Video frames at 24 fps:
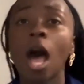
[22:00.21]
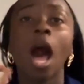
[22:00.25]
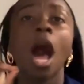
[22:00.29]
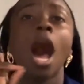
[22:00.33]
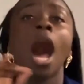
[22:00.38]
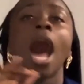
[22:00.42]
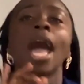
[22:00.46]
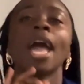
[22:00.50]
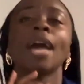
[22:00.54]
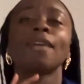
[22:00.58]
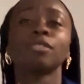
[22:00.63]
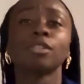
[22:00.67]

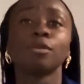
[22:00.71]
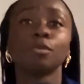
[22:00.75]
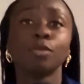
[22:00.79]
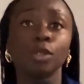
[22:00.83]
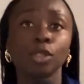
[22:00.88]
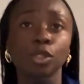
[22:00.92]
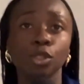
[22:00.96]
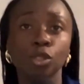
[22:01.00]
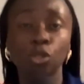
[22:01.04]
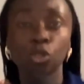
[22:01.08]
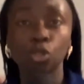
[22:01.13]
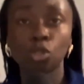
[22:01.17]
I have
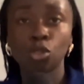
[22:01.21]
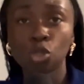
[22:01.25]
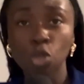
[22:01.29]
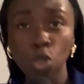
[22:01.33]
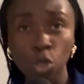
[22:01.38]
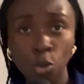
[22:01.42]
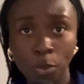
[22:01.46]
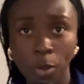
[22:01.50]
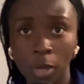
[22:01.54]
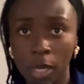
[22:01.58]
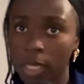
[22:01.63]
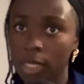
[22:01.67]
something
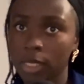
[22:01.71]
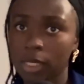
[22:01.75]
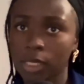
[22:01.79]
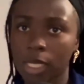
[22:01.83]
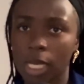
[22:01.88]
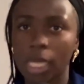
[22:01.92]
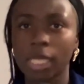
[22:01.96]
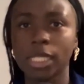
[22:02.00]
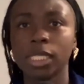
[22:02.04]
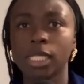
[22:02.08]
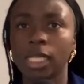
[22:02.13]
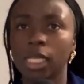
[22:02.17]
super
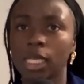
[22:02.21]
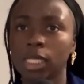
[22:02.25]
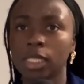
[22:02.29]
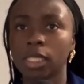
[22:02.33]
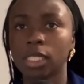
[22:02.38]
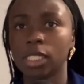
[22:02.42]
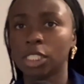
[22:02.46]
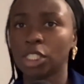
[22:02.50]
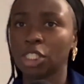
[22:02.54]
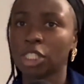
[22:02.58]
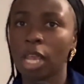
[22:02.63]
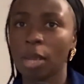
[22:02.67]
exciting to
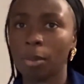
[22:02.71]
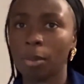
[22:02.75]
share